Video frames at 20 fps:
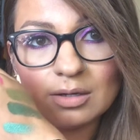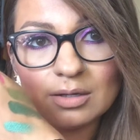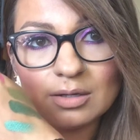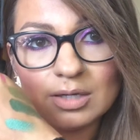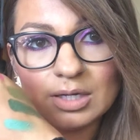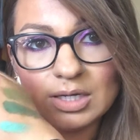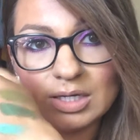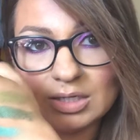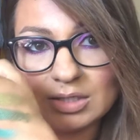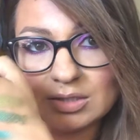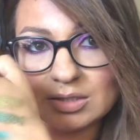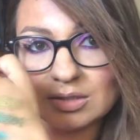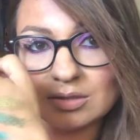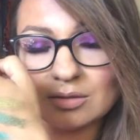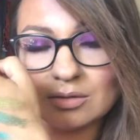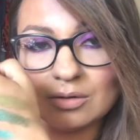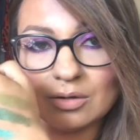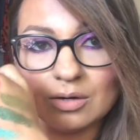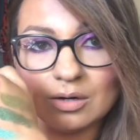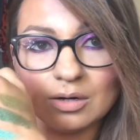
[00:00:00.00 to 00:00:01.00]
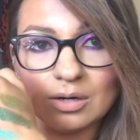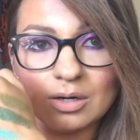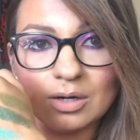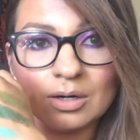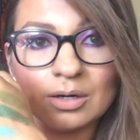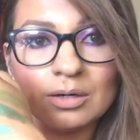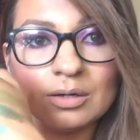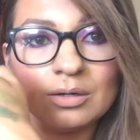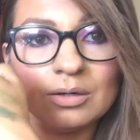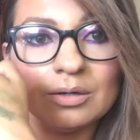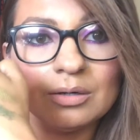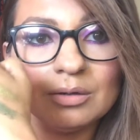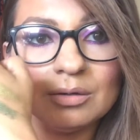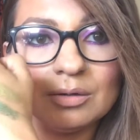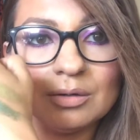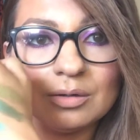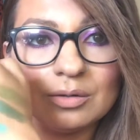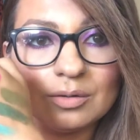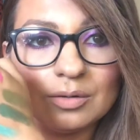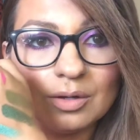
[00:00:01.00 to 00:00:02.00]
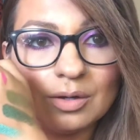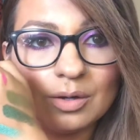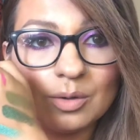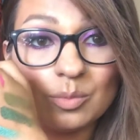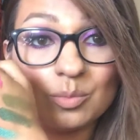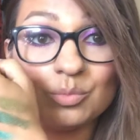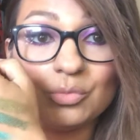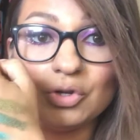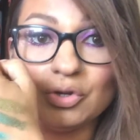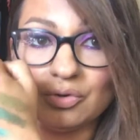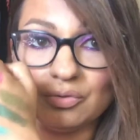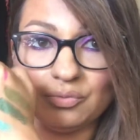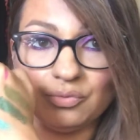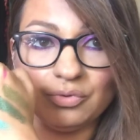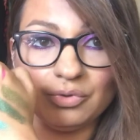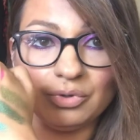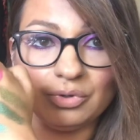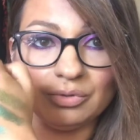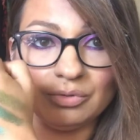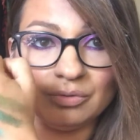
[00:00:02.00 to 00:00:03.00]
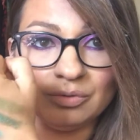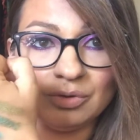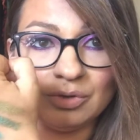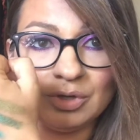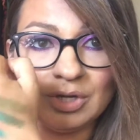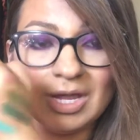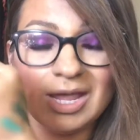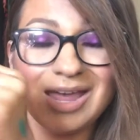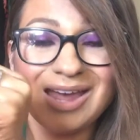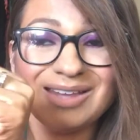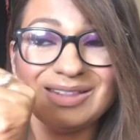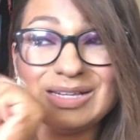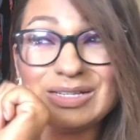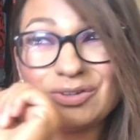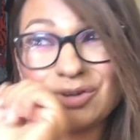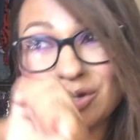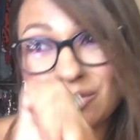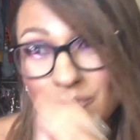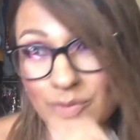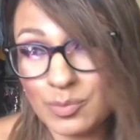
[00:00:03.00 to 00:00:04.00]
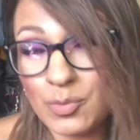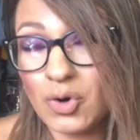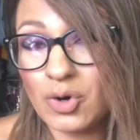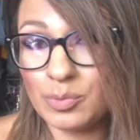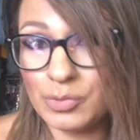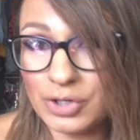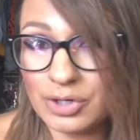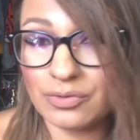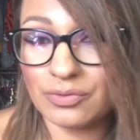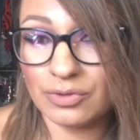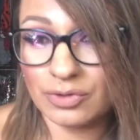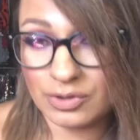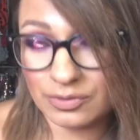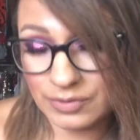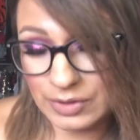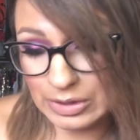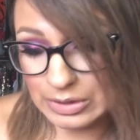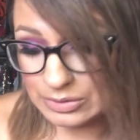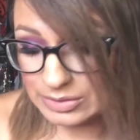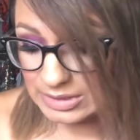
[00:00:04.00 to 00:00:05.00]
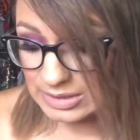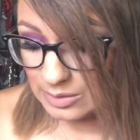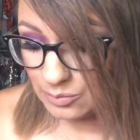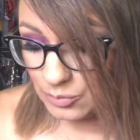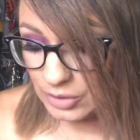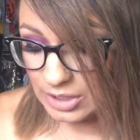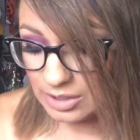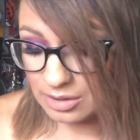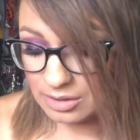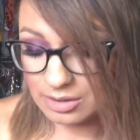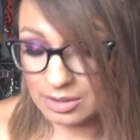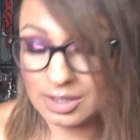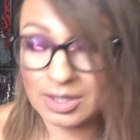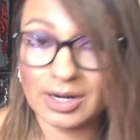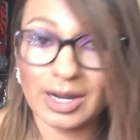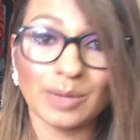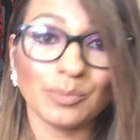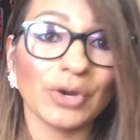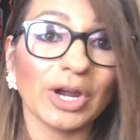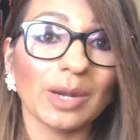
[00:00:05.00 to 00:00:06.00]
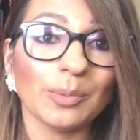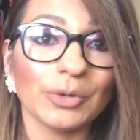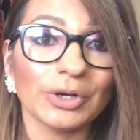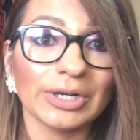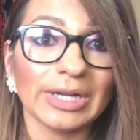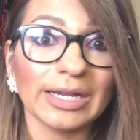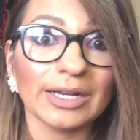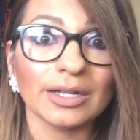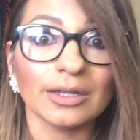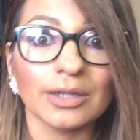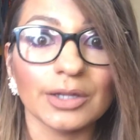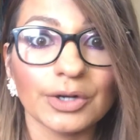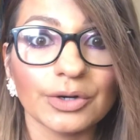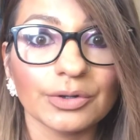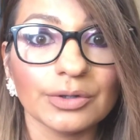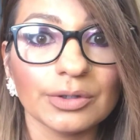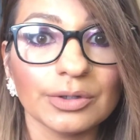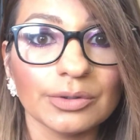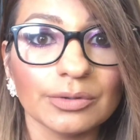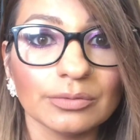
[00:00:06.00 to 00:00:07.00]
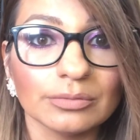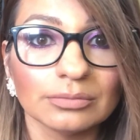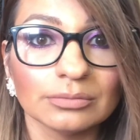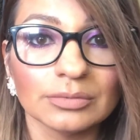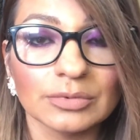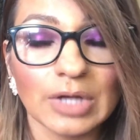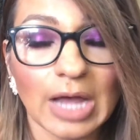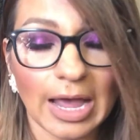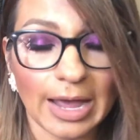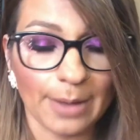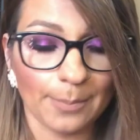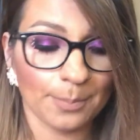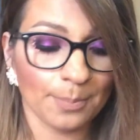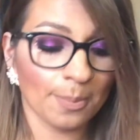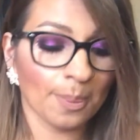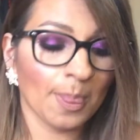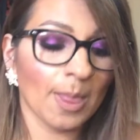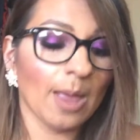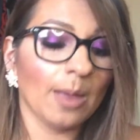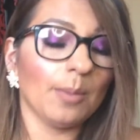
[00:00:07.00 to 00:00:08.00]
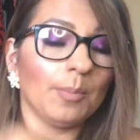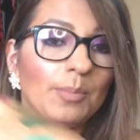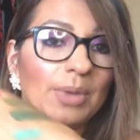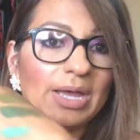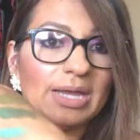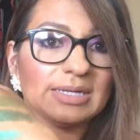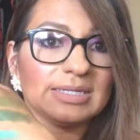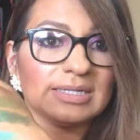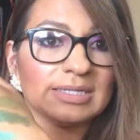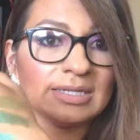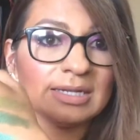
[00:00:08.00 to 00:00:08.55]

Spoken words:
These are beautiful. And these are even more beautiful if you use them with an eye primer and a glitter glue. But